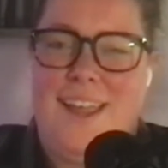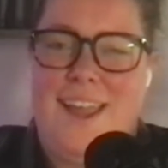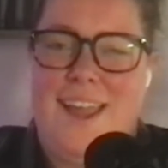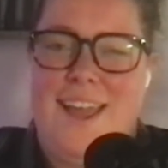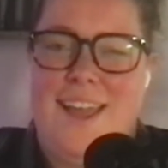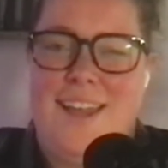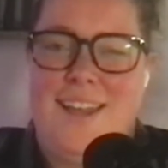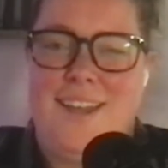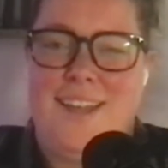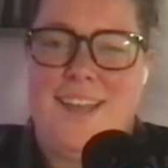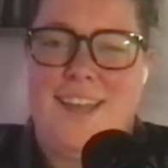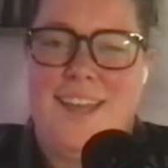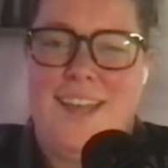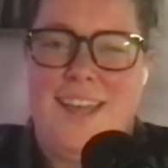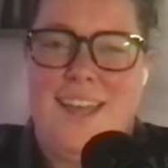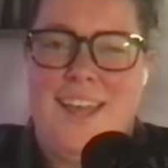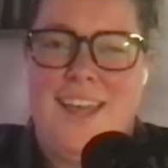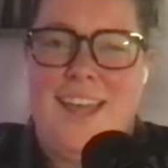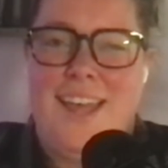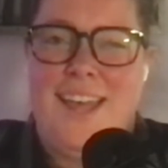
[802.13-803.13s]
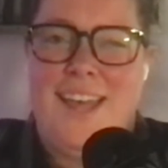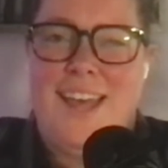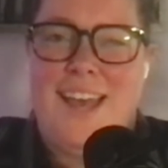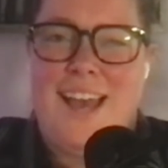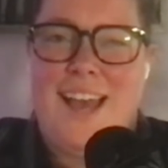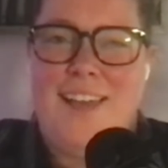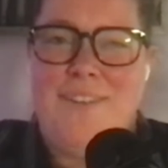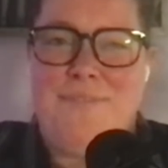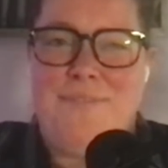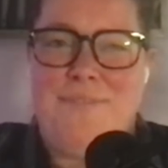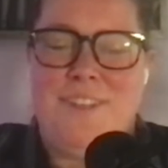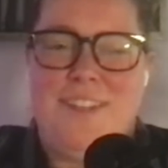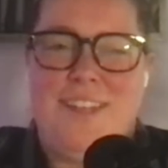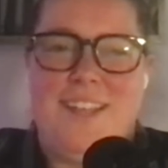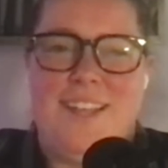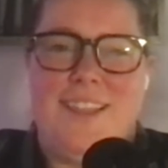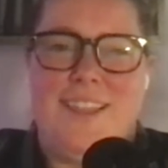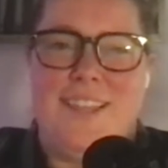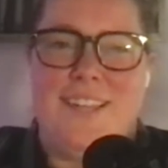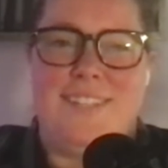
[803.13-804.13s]
And I feel
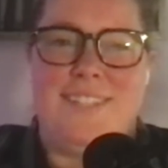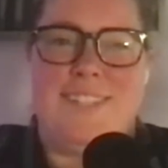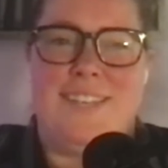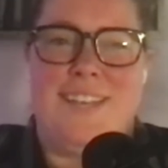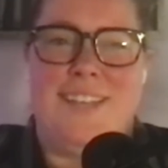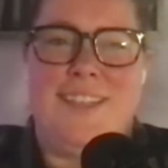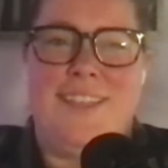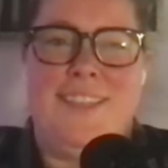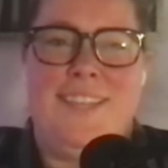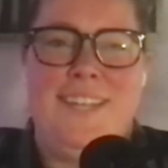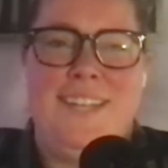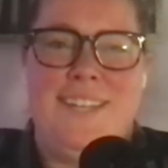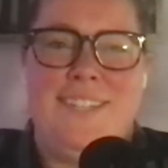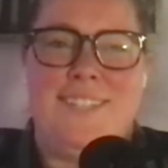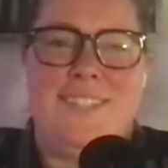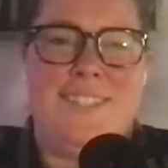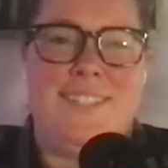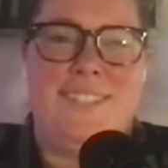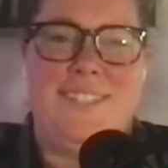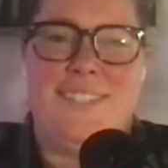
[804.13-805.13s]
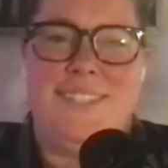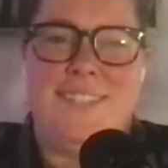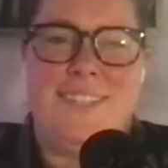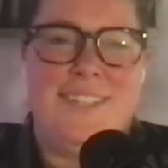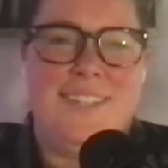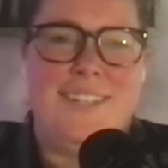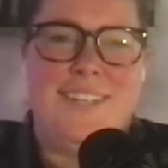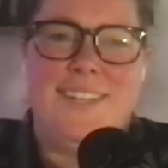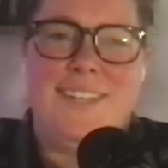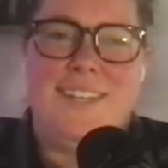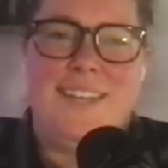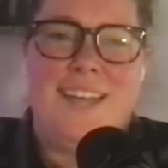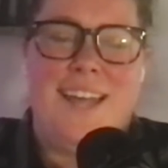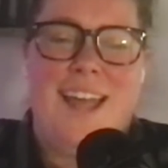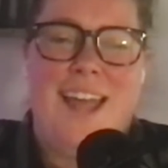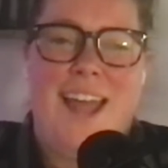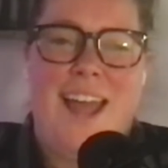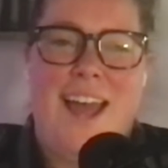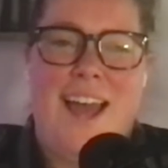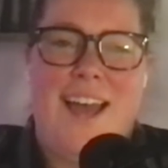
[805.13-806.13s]
like this at least
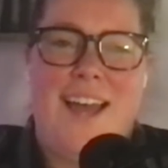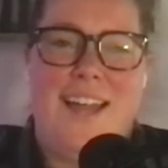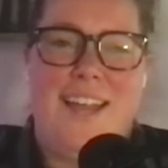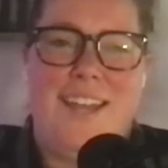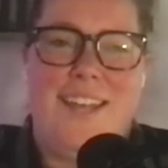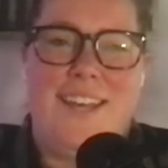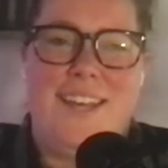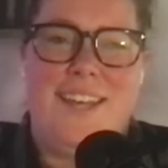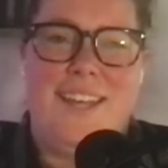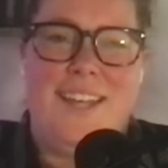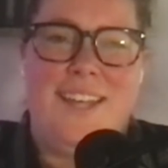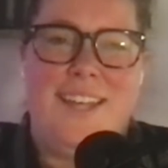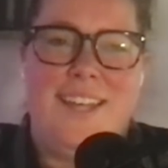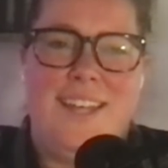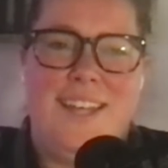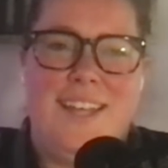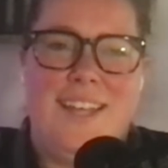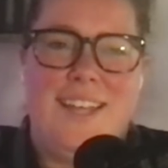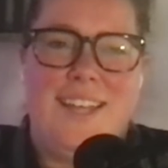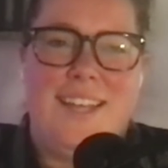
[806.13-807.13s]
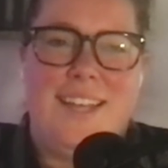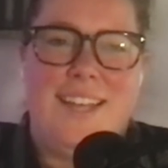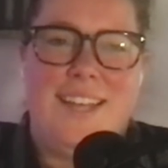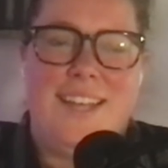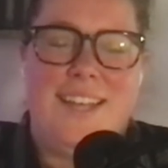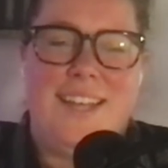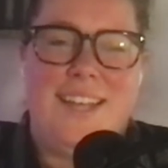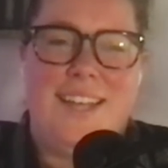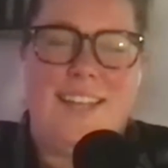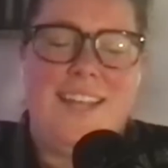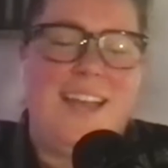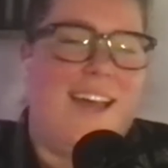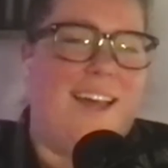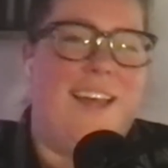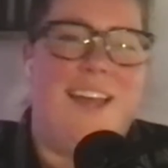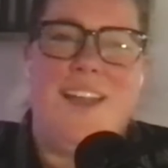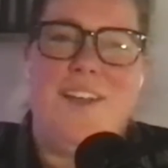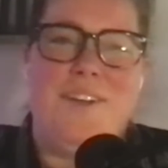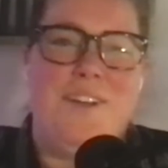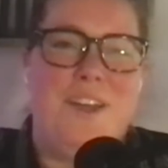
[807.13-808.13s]
had,
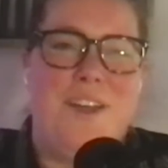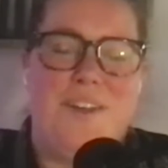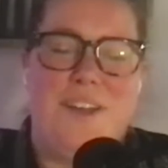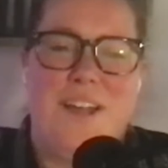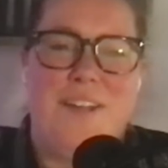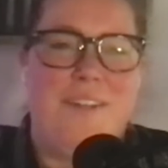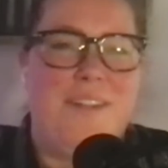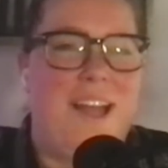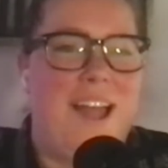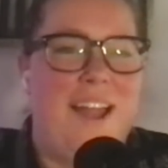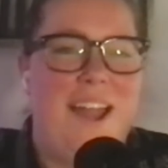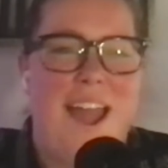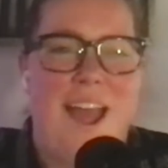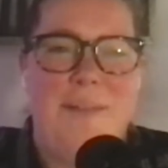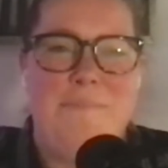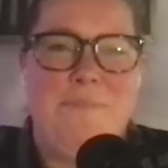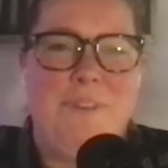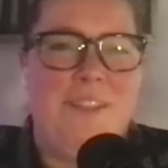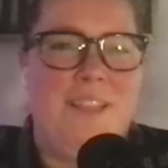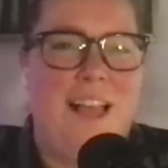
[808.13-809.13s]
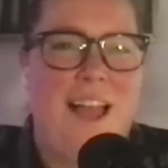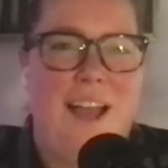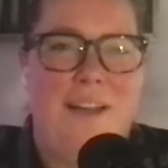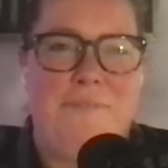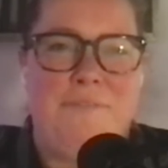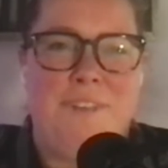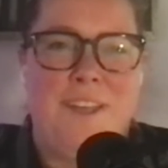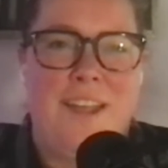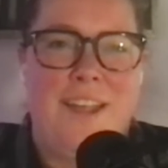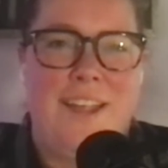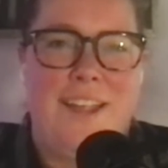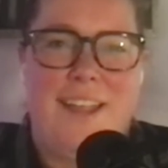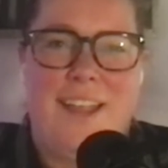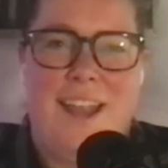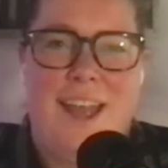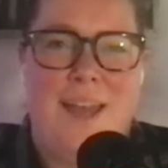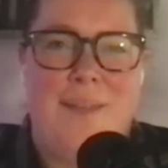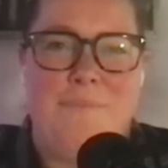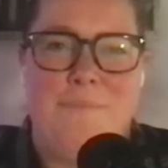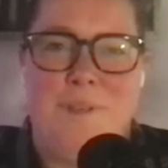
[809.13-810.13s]
I don't know. I had me laughing. It
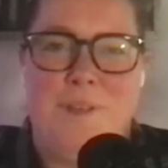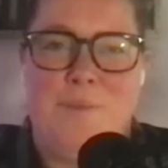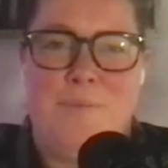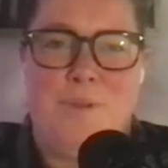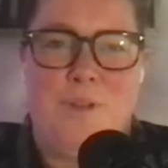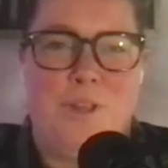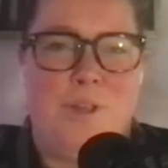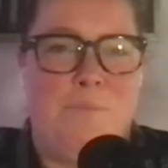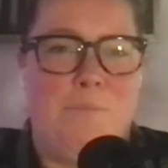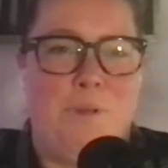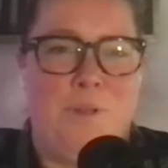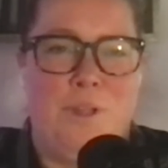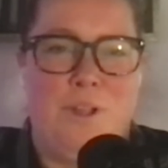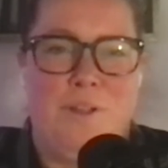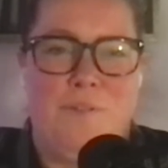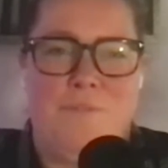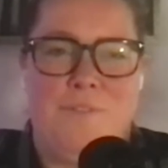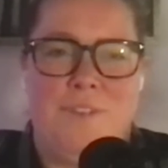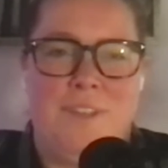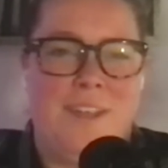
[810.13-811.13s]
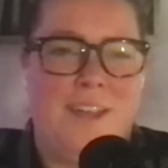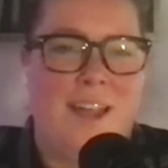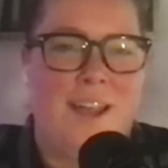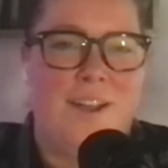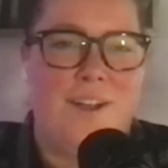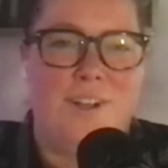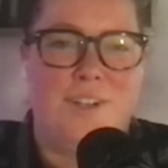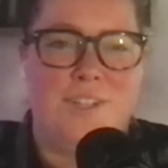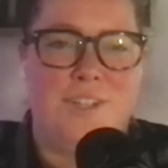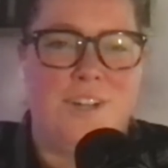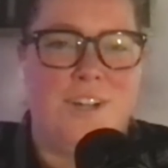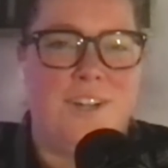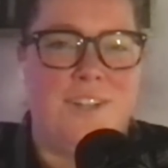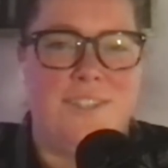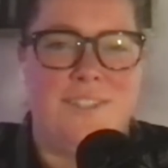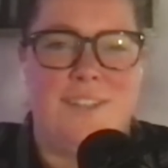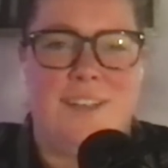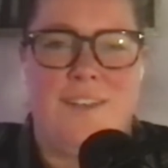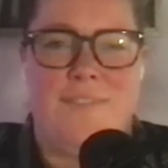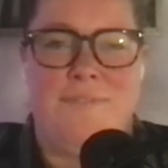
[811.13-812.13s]
had me really pulling for the
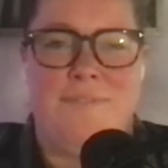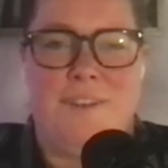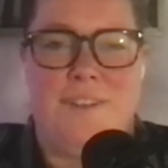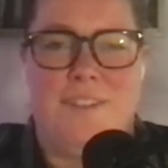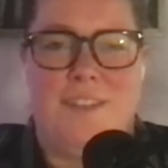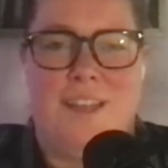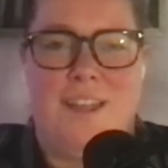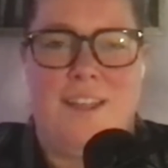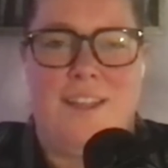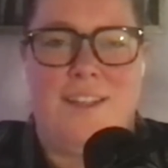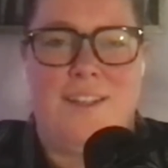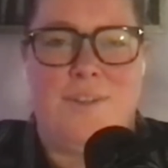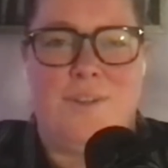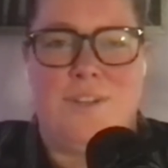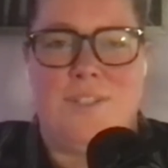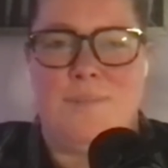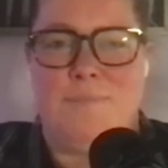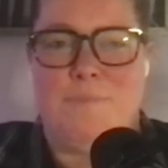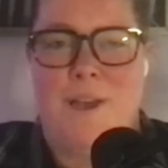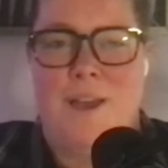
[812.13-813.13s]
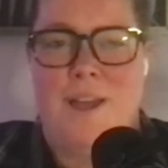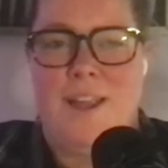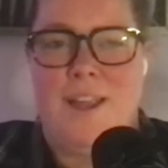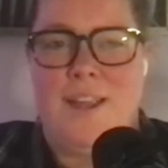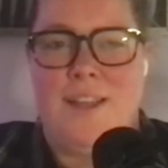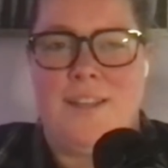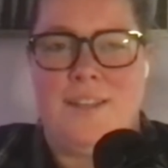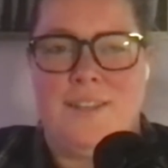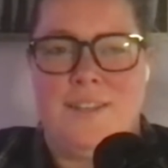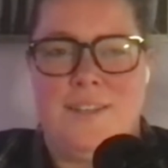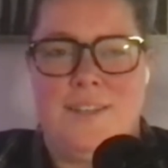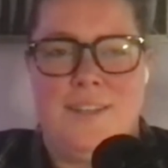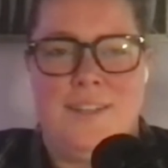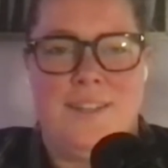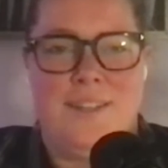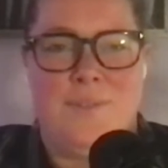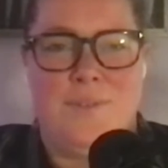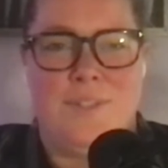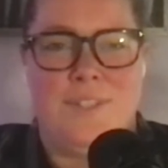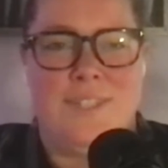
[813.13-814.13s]
characters. I felt like Chris Pine,
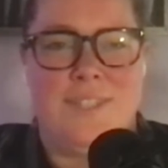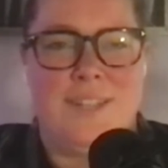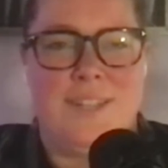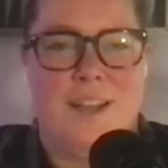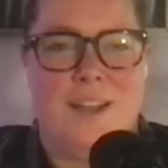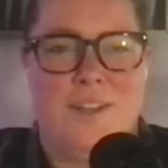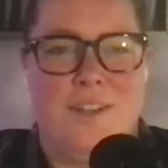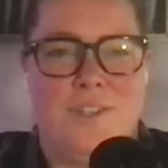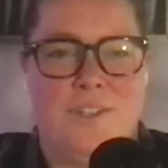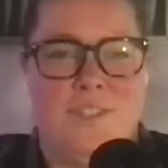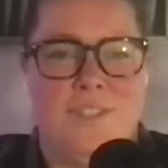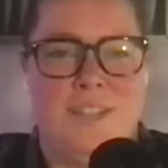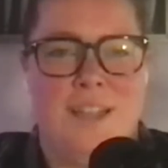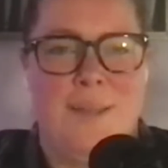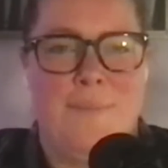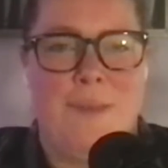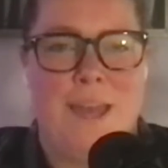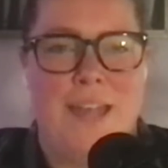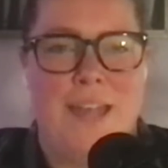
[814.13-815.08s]
what's his character's name?